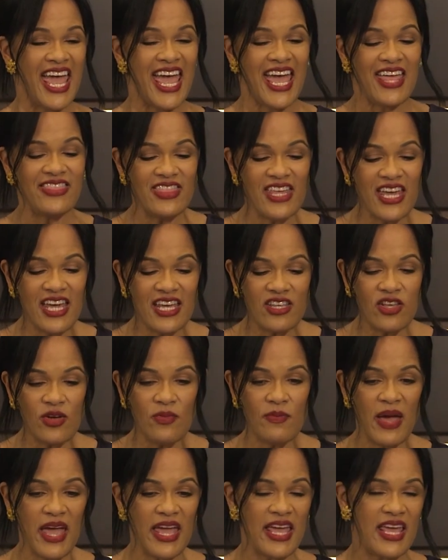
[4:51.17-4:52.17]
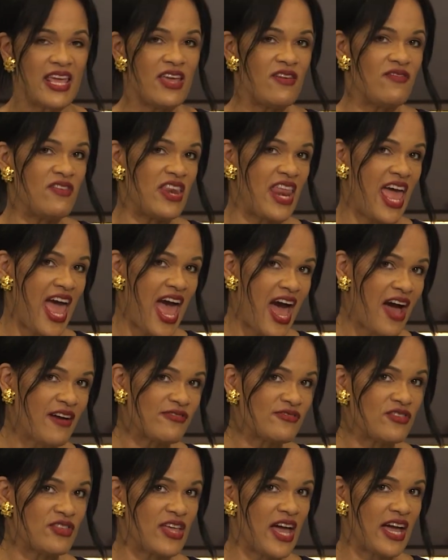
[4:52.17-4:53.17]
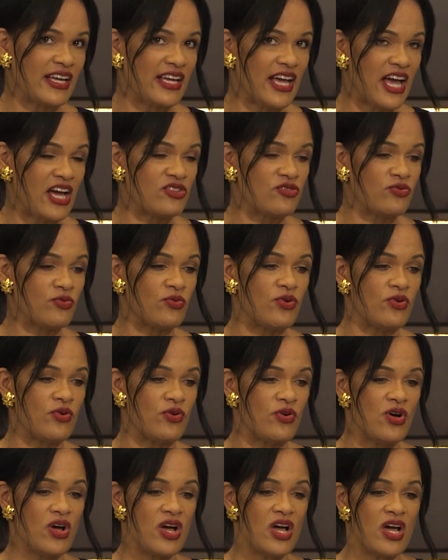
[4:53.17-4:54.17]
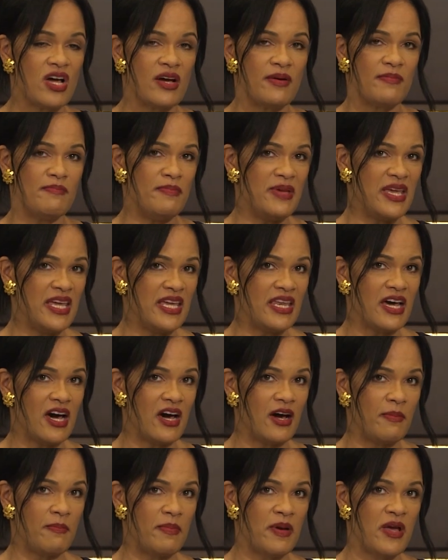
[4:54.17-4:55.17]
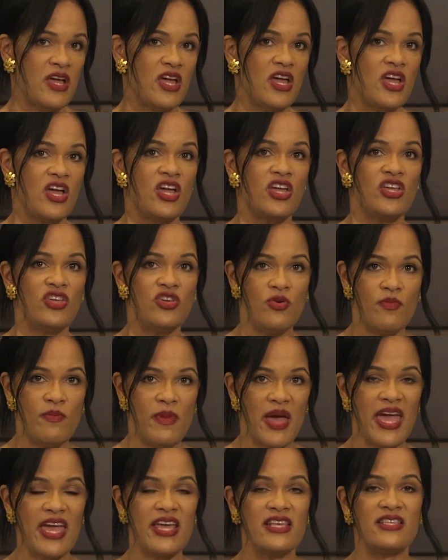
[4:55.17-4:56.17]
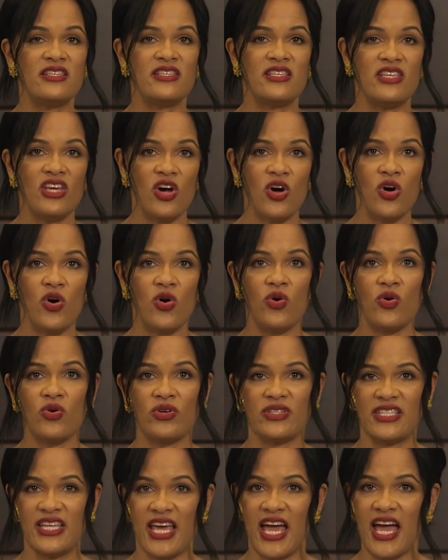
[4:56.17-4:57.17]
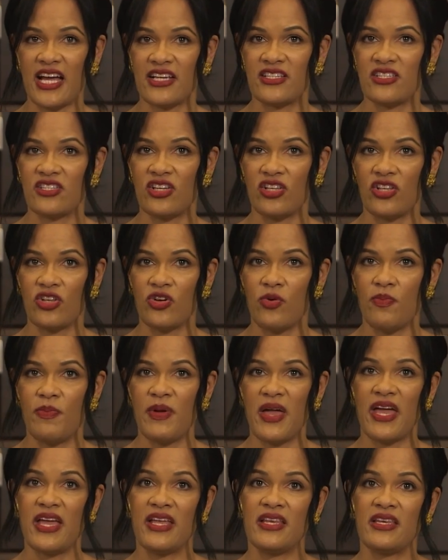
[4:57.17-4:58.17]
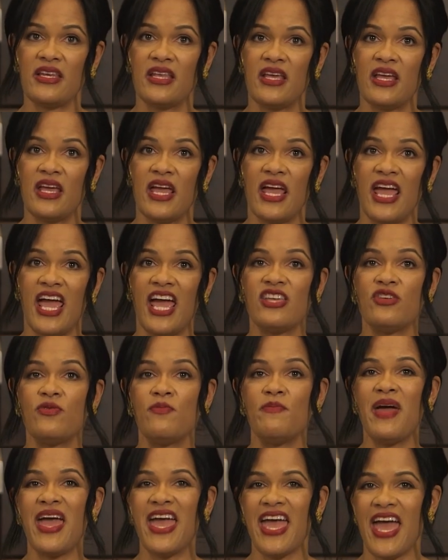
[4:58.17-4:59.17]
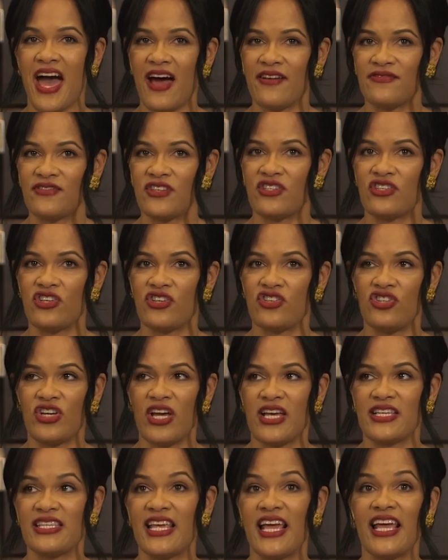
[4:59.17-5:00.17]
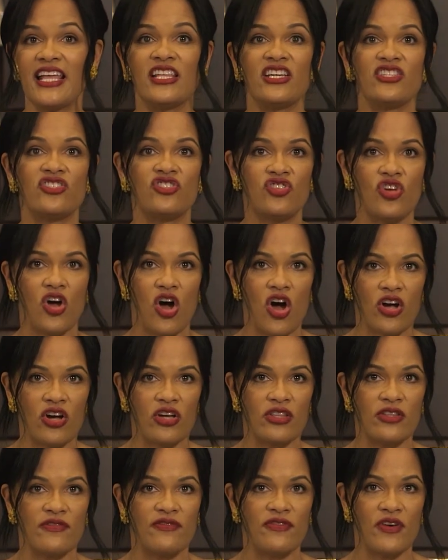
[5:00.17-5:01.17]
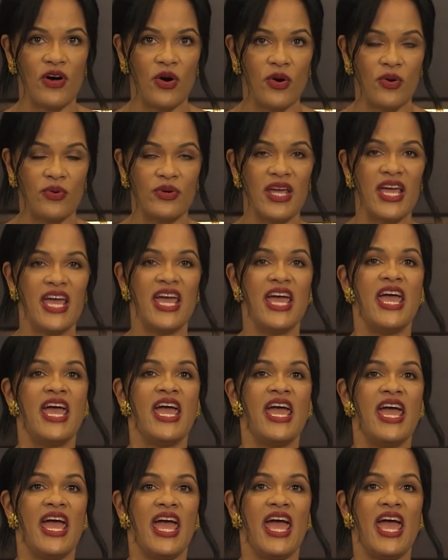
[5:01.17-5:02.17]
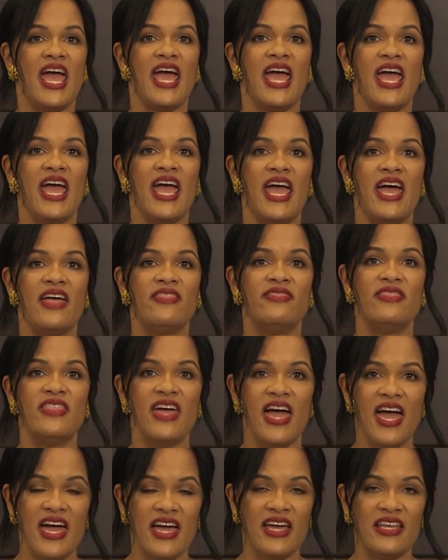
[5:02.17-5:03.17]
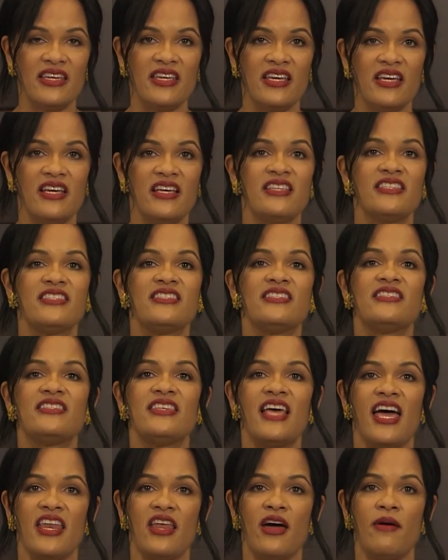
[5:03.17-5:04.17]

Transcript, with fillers: And then you may, even after that casual meetup, you may still text a little bit and you may have to suggest, hey, let's talk on the phone. And then set